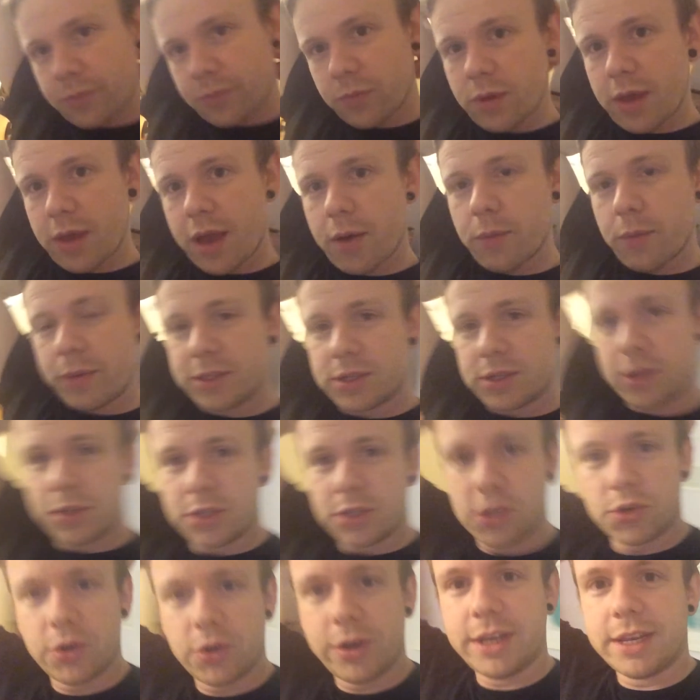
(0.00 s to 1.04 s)
Yeah, we took the
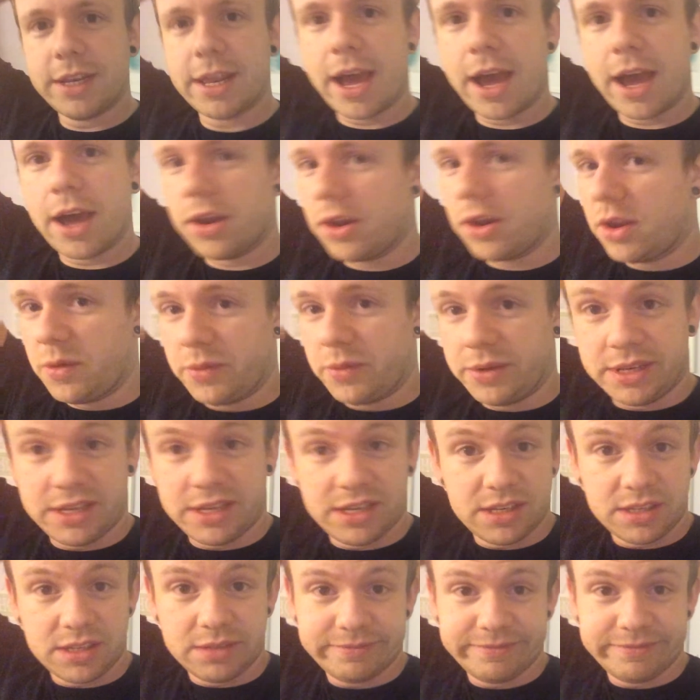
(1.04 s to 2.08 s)
tree down. No, we
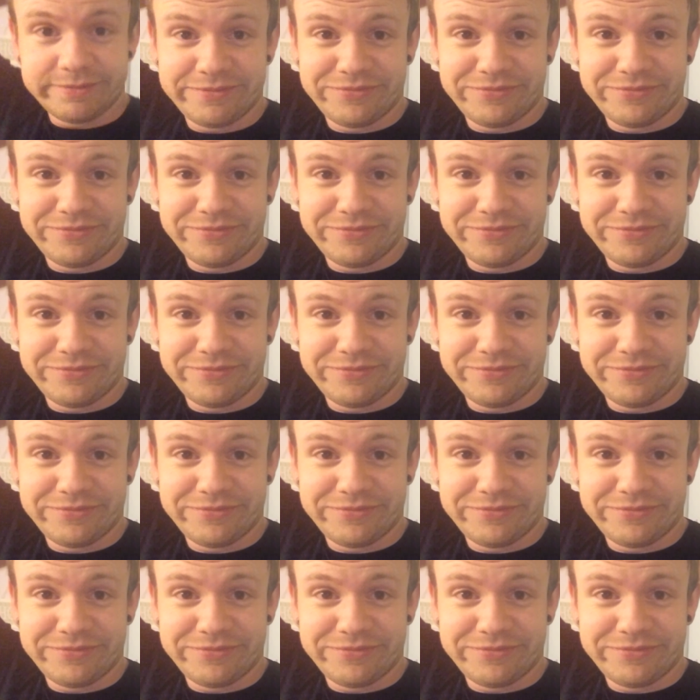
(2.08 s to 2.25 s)
didn't.